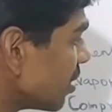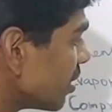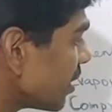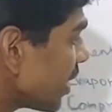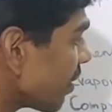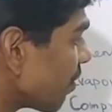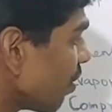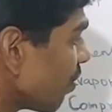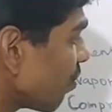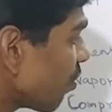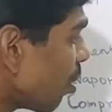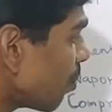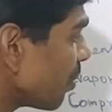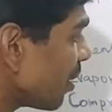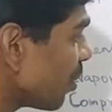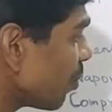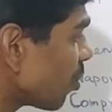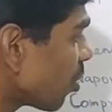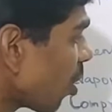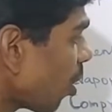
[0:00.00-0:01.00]

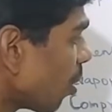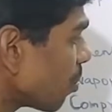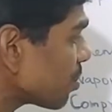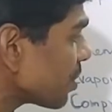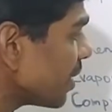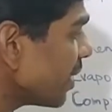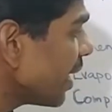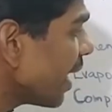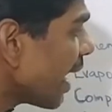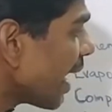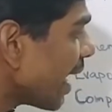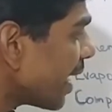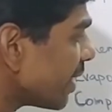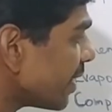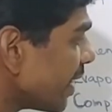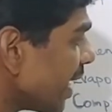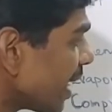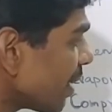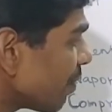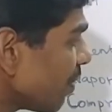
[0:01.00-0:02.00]
And
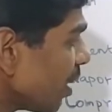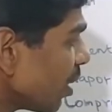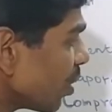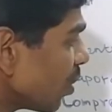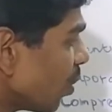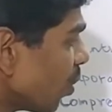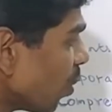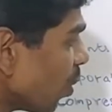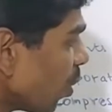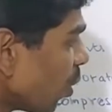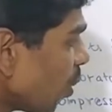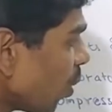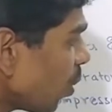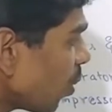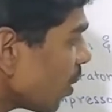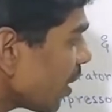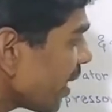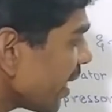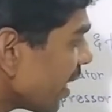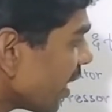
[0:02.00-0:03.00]
that will go
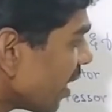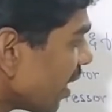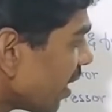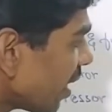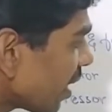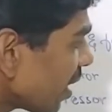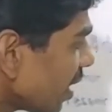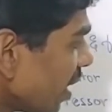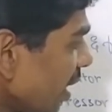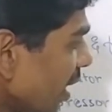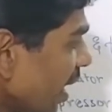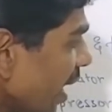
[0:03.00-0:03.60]
here